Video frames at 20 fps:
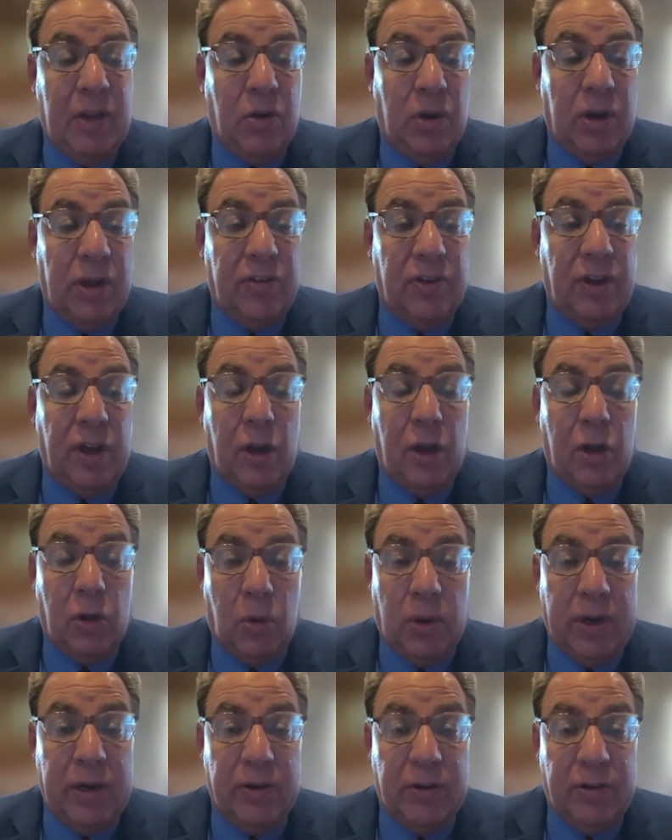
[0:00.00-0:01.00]
because
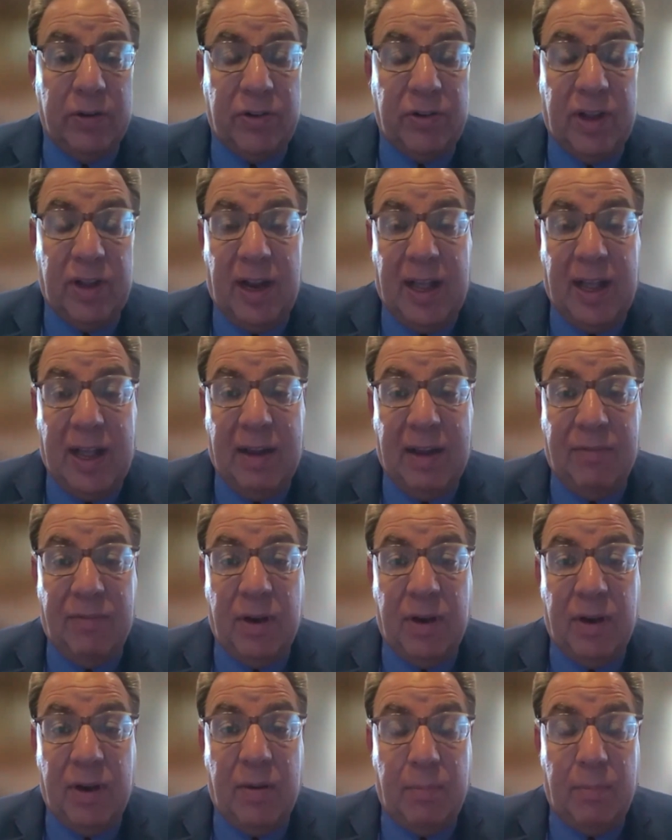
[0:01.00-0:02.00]
lawyers can
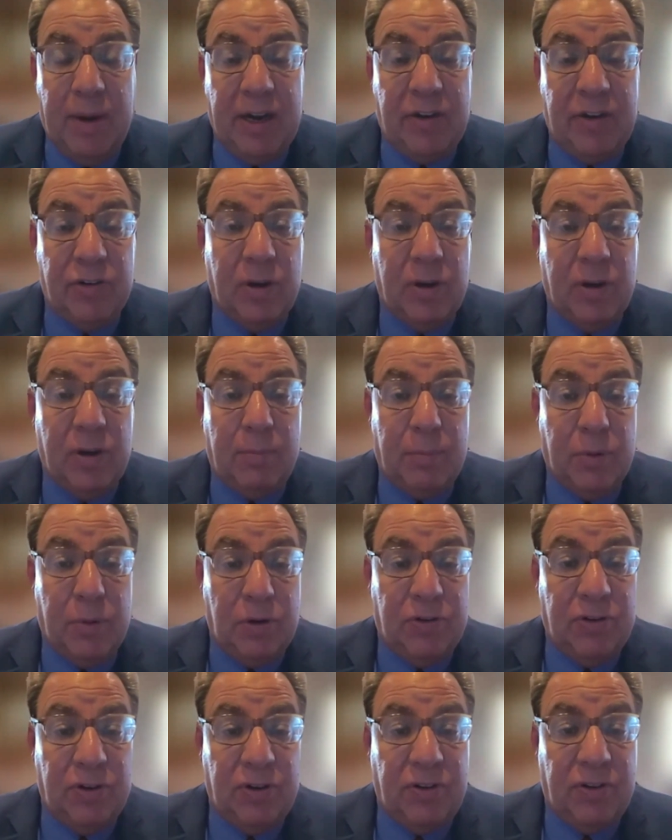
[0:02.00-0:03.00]
have major
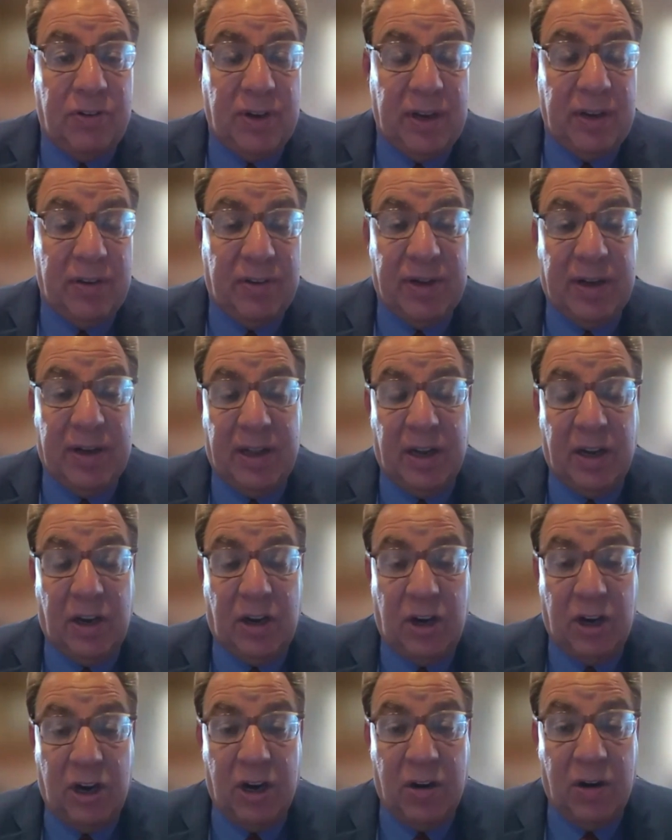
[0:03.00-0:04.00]
emergencies that can
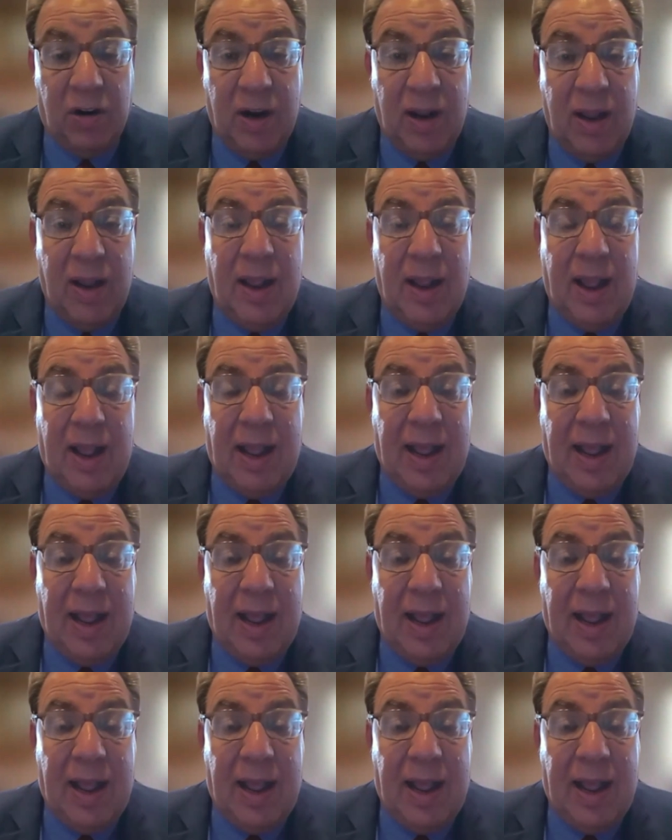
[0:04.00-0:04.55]
occur.